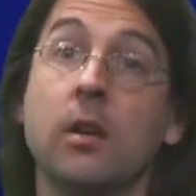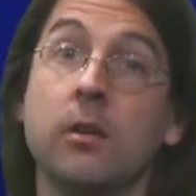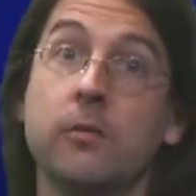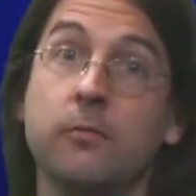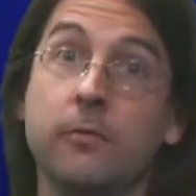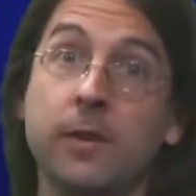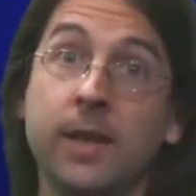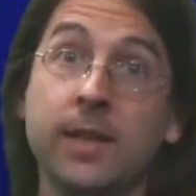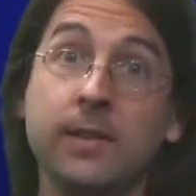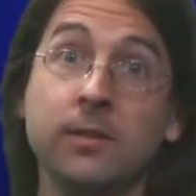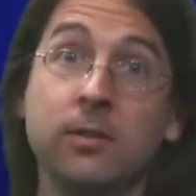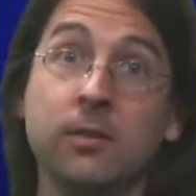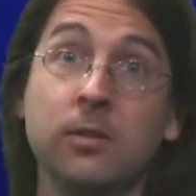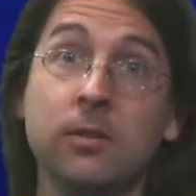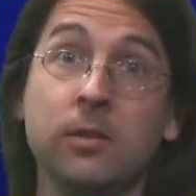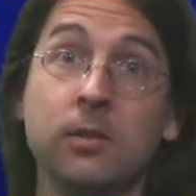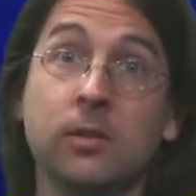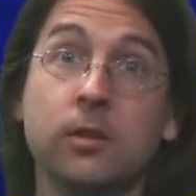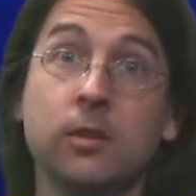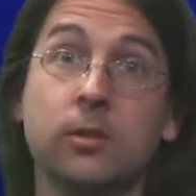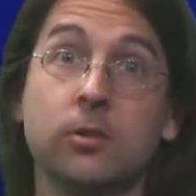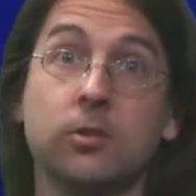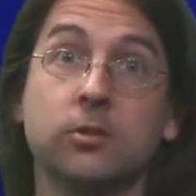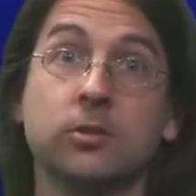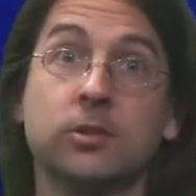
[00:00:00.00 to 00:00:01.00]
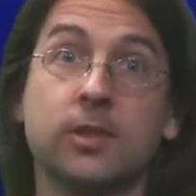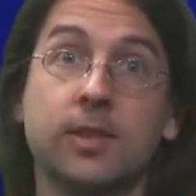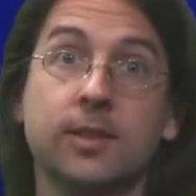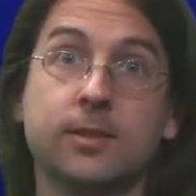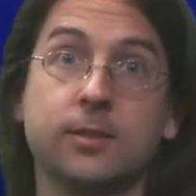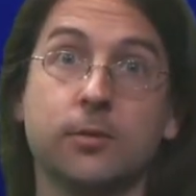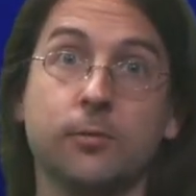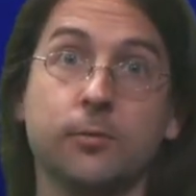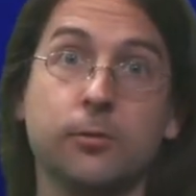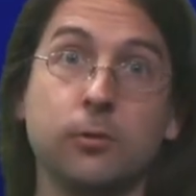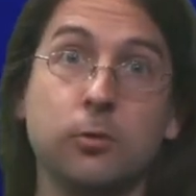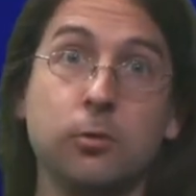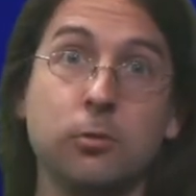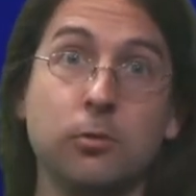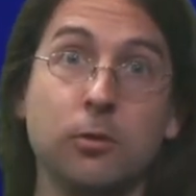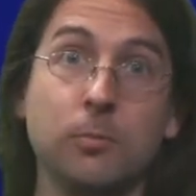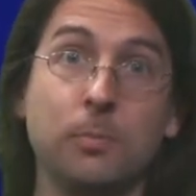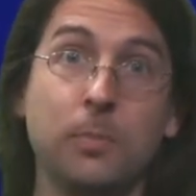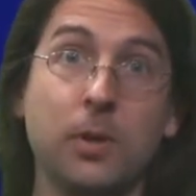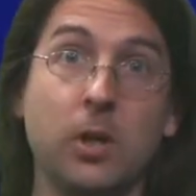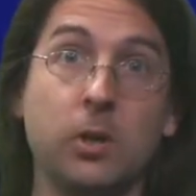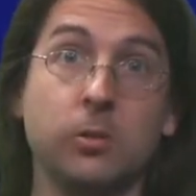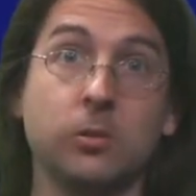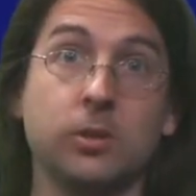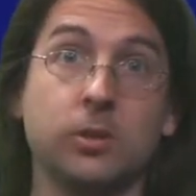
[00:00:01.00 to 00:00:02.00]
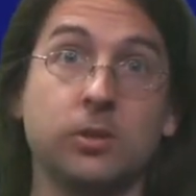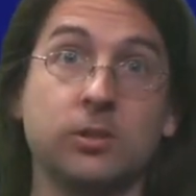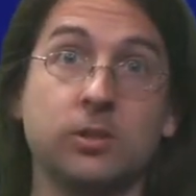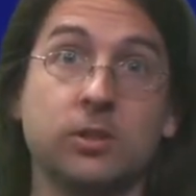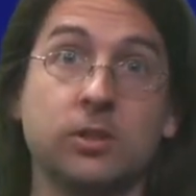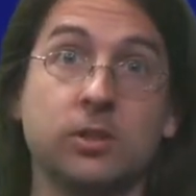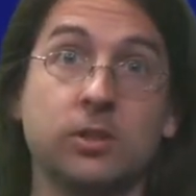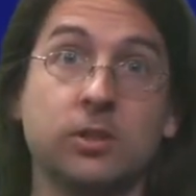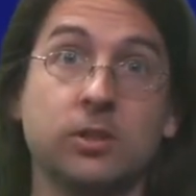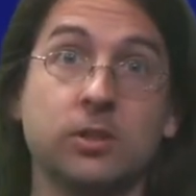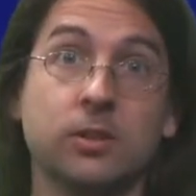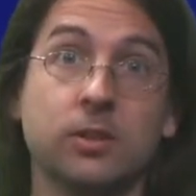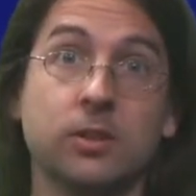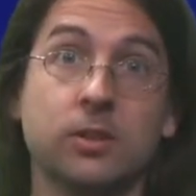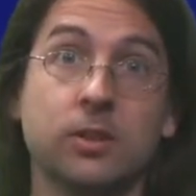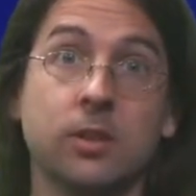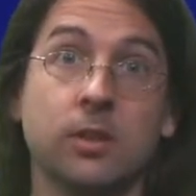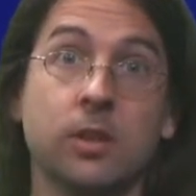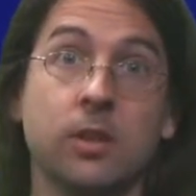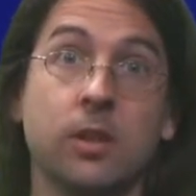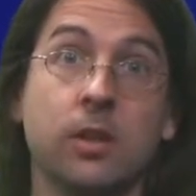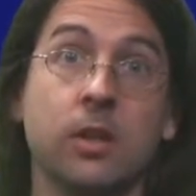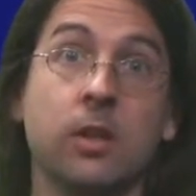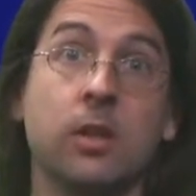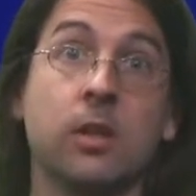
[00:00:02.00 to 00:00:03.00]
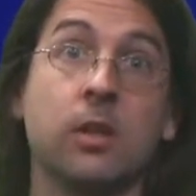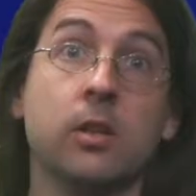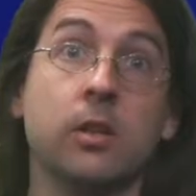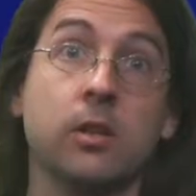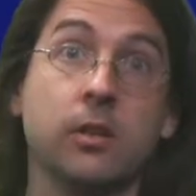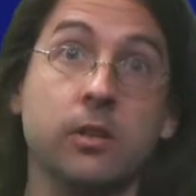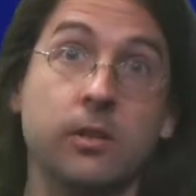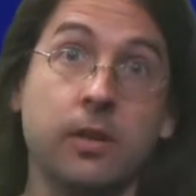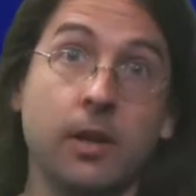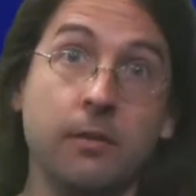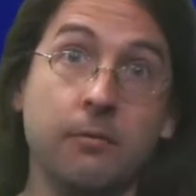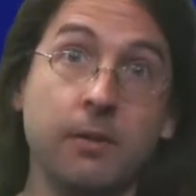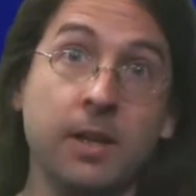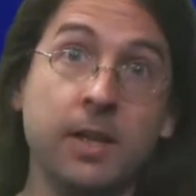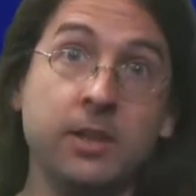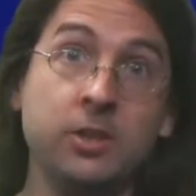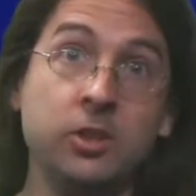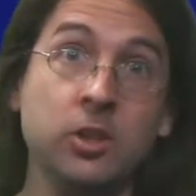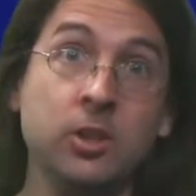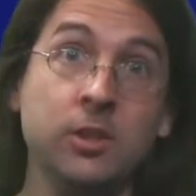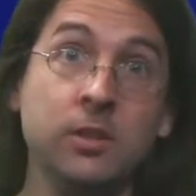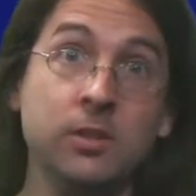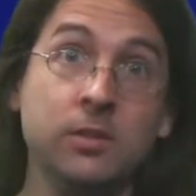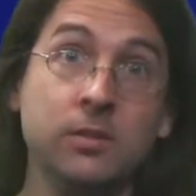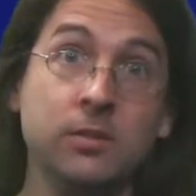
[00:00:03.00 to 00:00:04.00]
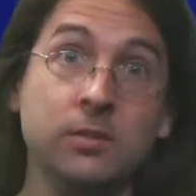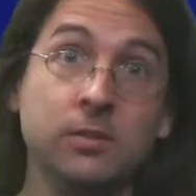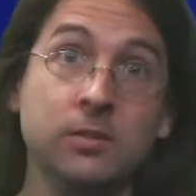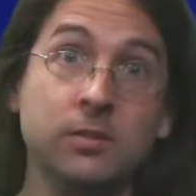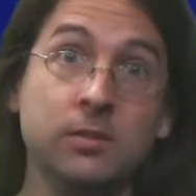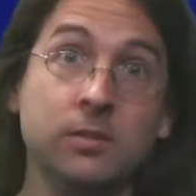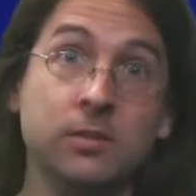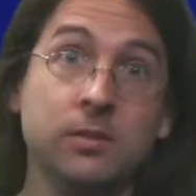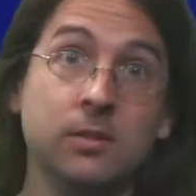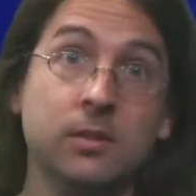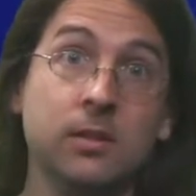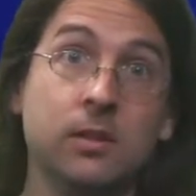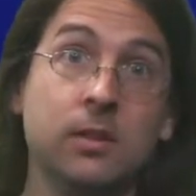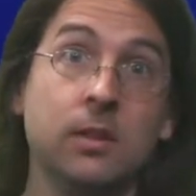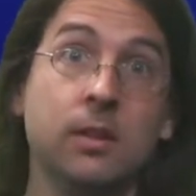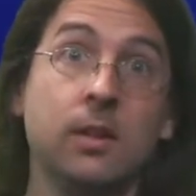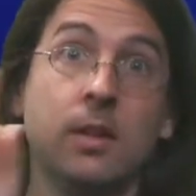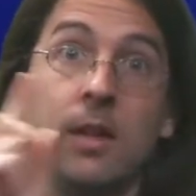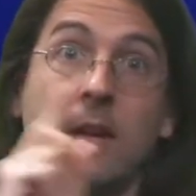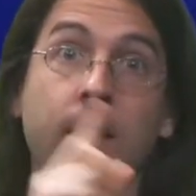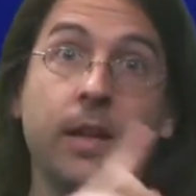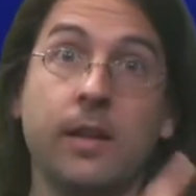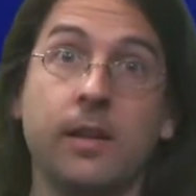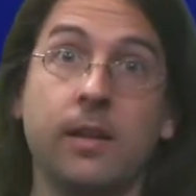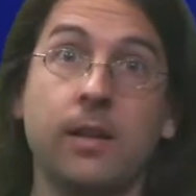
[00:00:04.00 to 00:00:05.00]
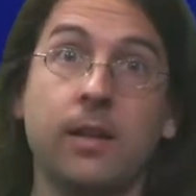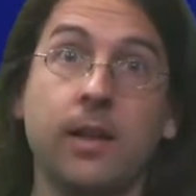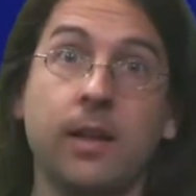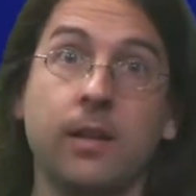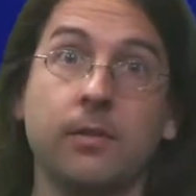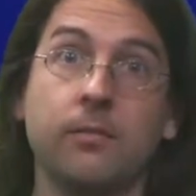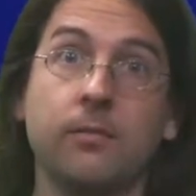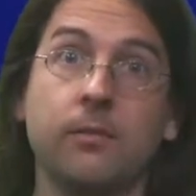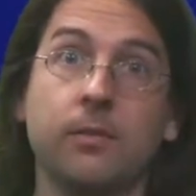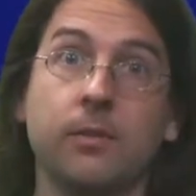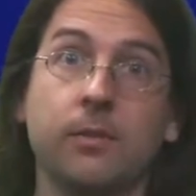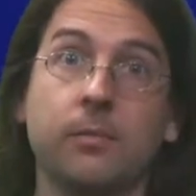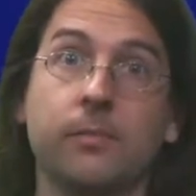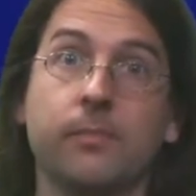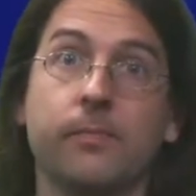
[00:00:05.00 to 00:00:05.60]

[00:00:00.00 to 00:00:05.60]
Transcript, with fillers: A vector consists of two components, a direction and a length.